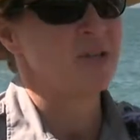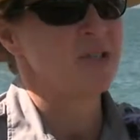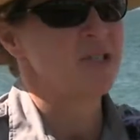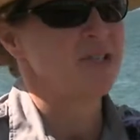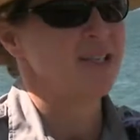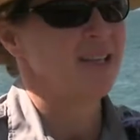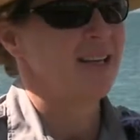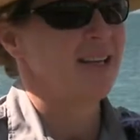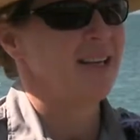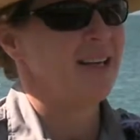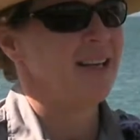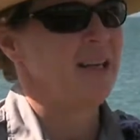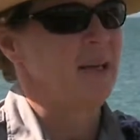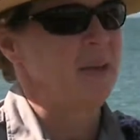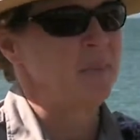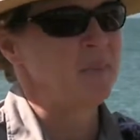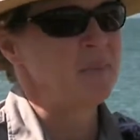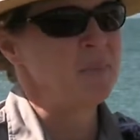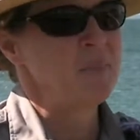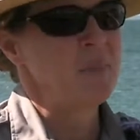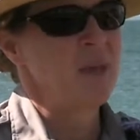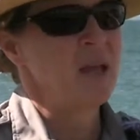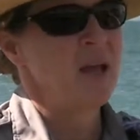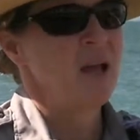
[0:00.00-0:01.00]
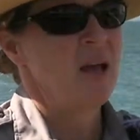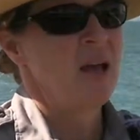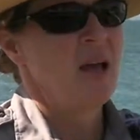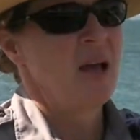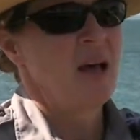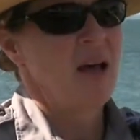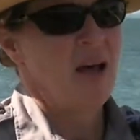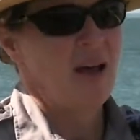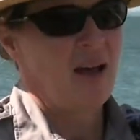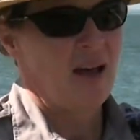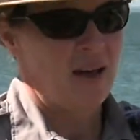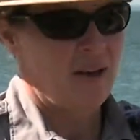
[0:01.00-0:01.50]
Chica Key.
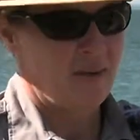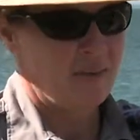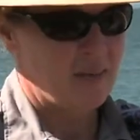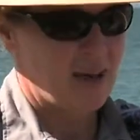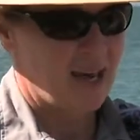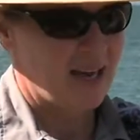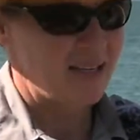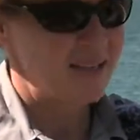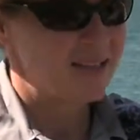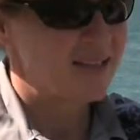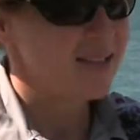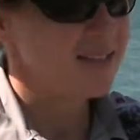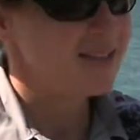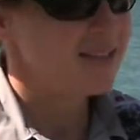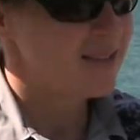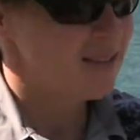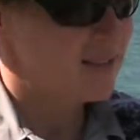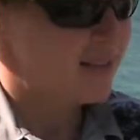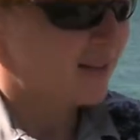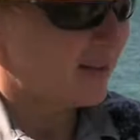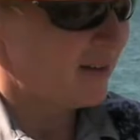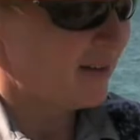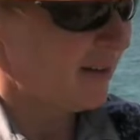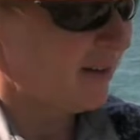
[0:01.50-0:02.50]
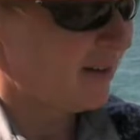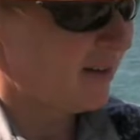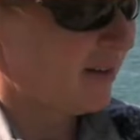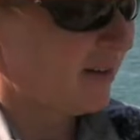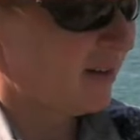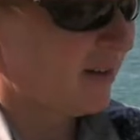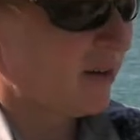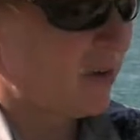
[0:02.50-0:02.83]
I did start here